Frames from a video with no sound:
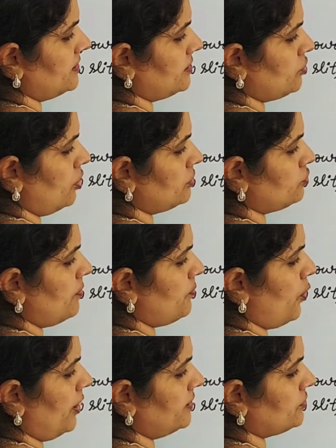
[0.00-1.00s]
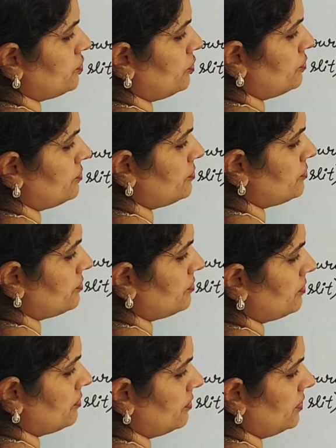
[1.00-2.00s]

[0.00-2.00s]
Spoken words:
this is also a point source.